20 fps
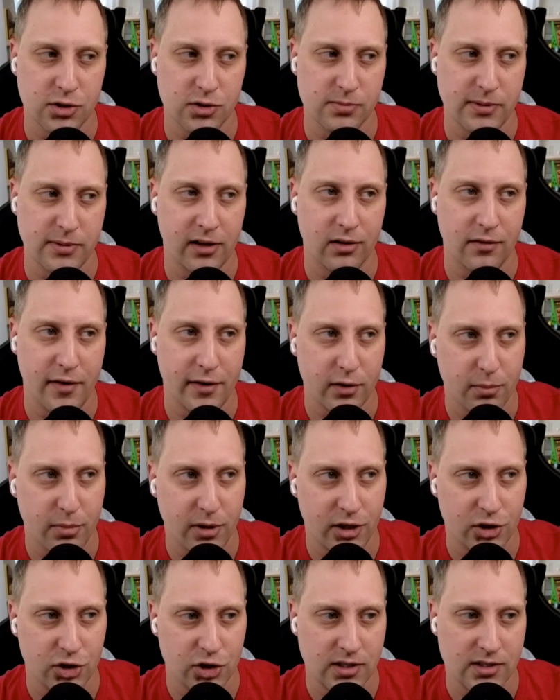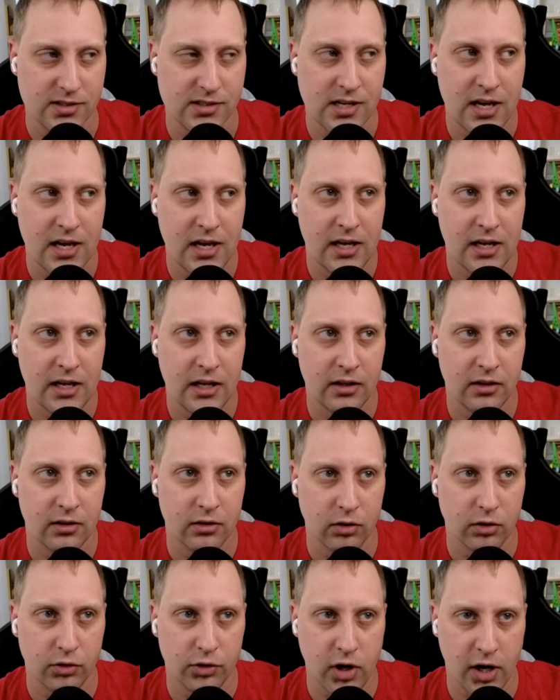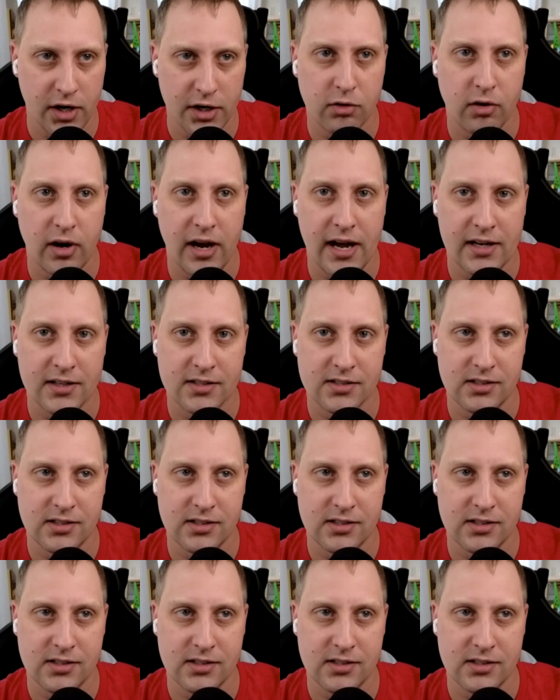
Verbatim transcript: My elevator pitch is cutting grass.